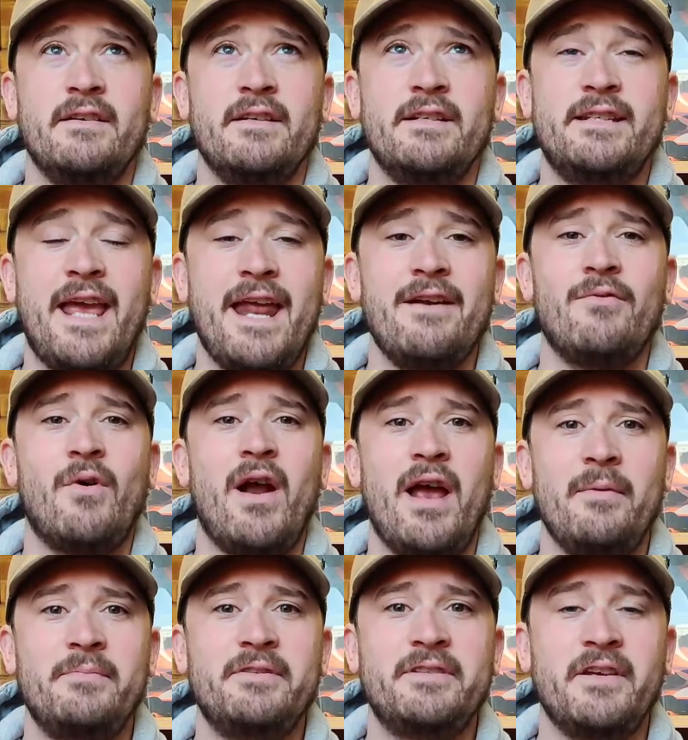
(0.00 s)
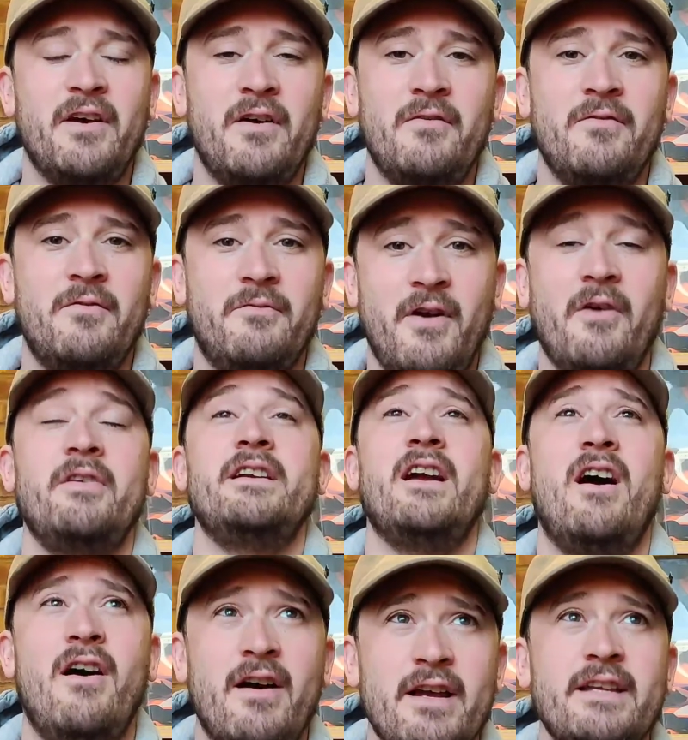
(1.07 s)
10 reps of very
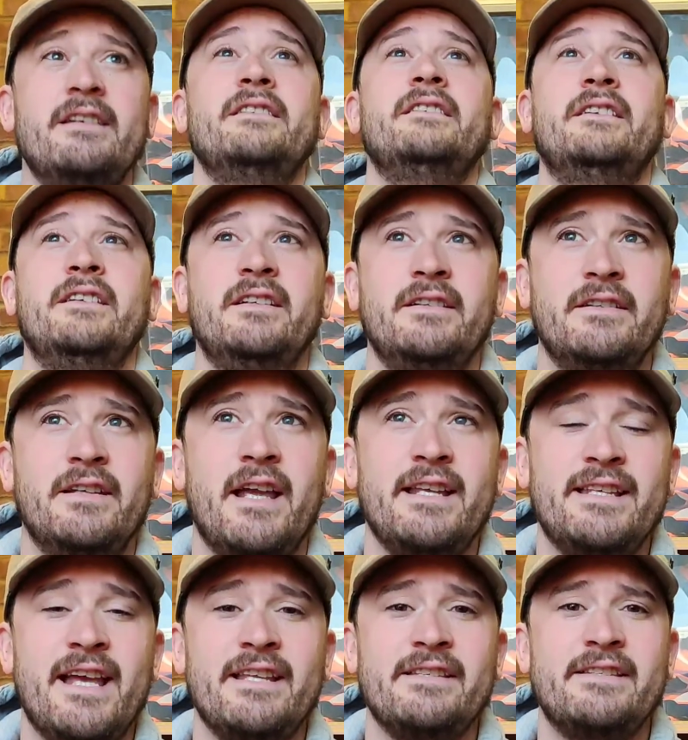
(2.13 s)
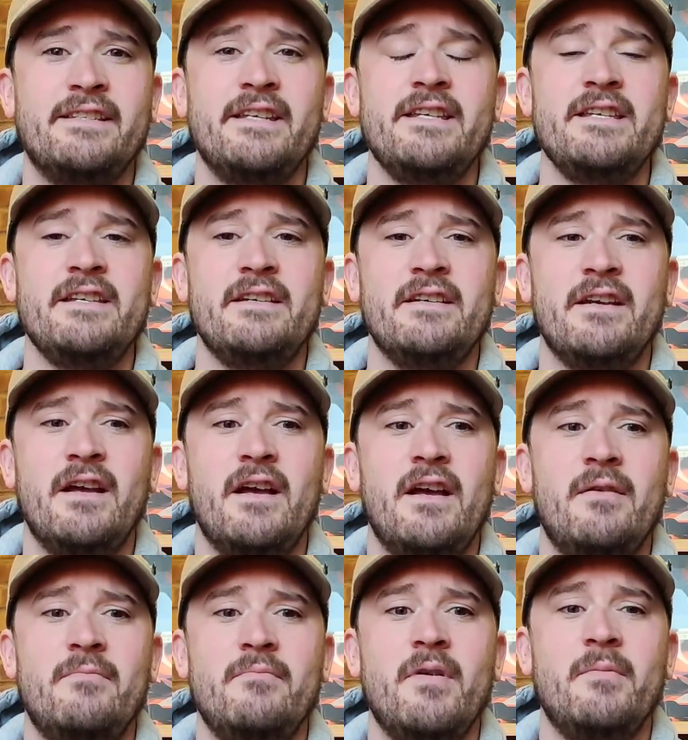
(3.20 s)
high intensity
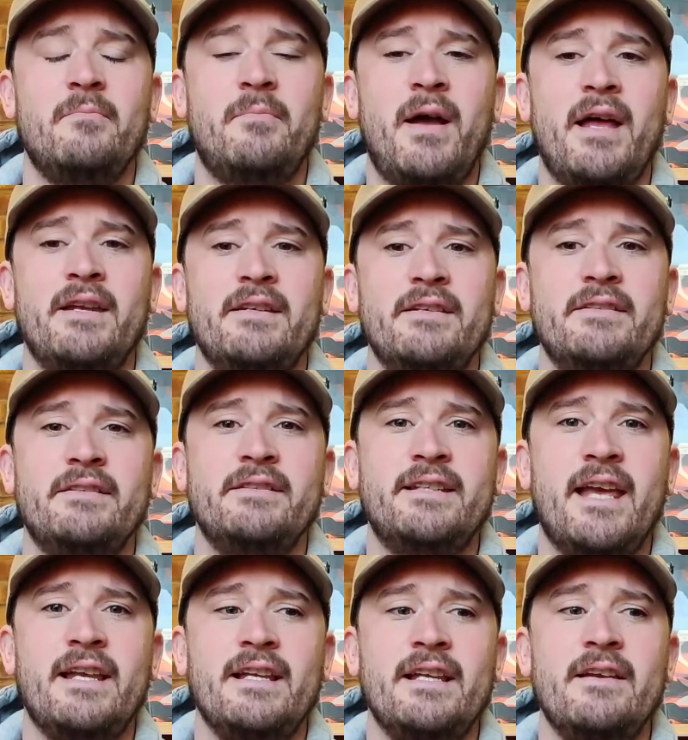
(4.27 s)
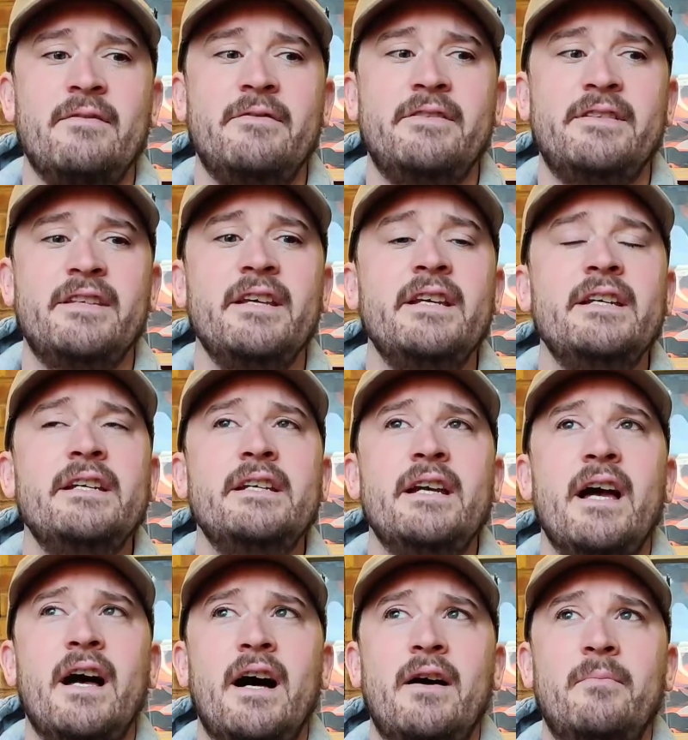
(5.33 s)
band deadlifts,
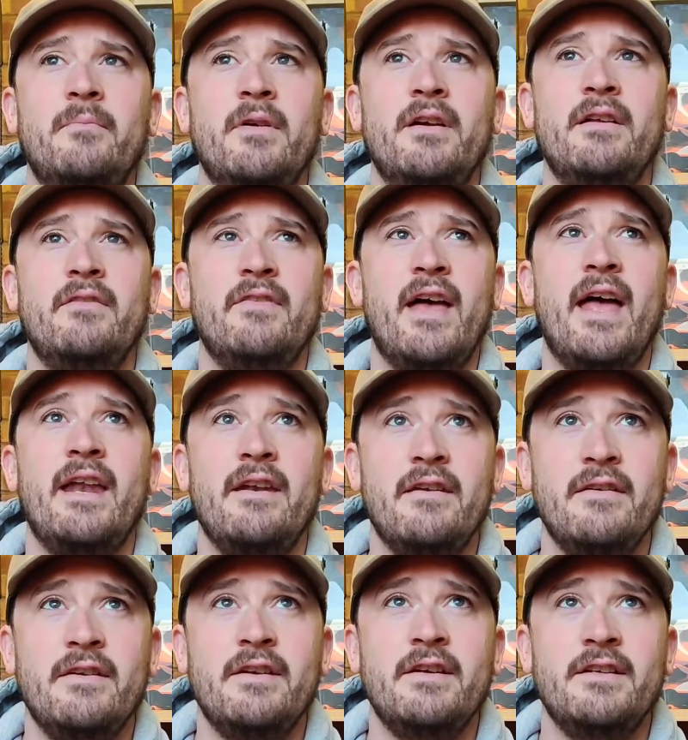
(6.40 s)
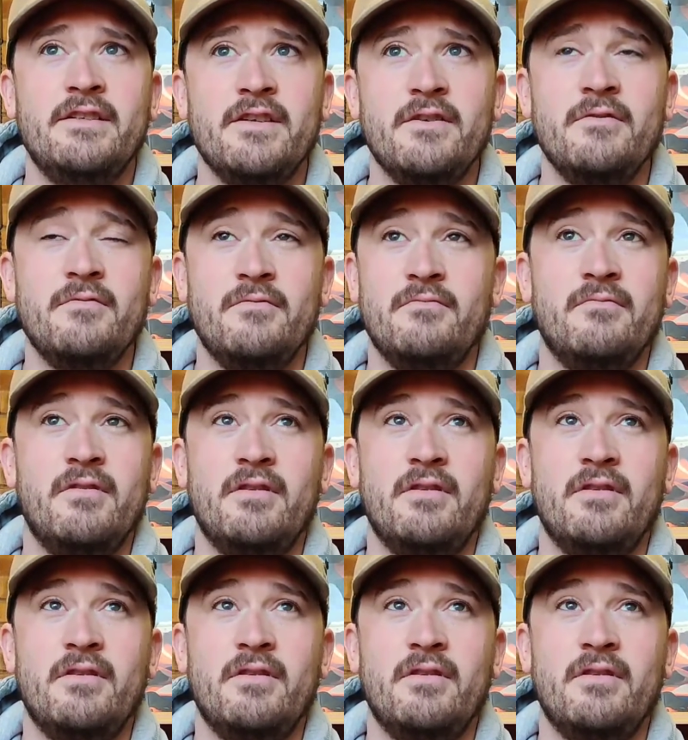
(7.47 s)
and then do